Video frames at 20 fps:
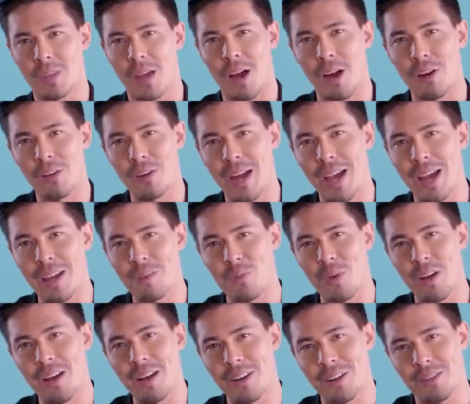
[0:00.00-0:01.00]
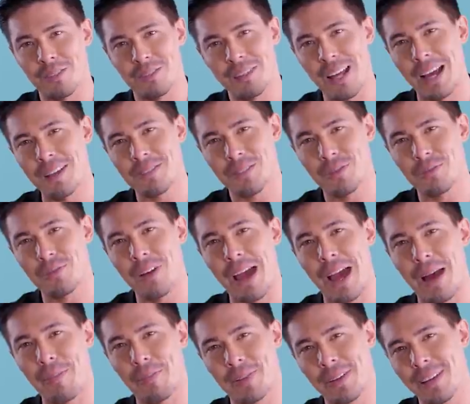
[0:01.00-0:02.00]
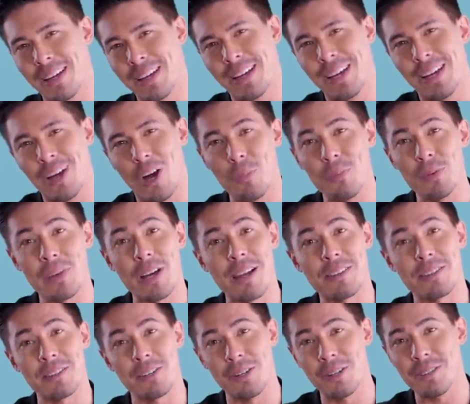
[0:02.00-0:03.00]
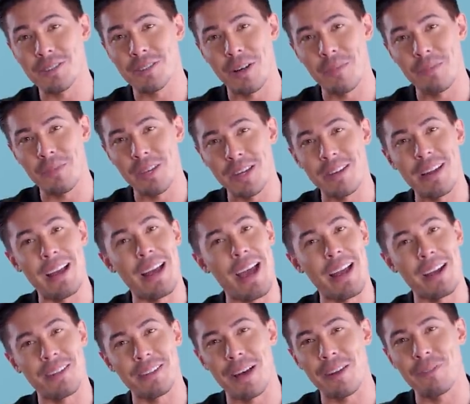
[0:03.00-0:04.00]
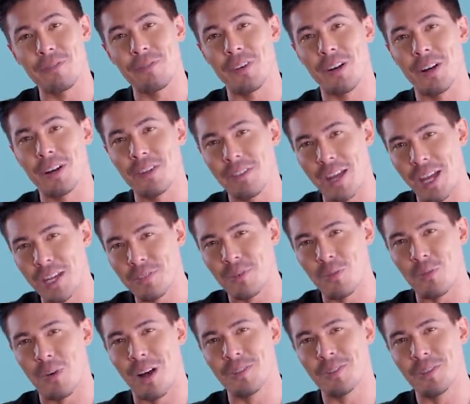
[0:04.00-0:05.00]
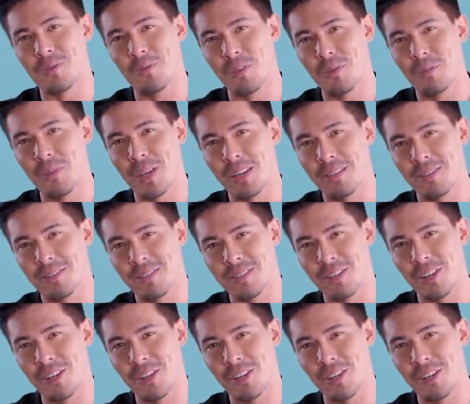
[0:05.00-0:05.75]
All right, well, that's a wrap. Hope you guys learned something. I had a lot of fun. Thanks for watching with me.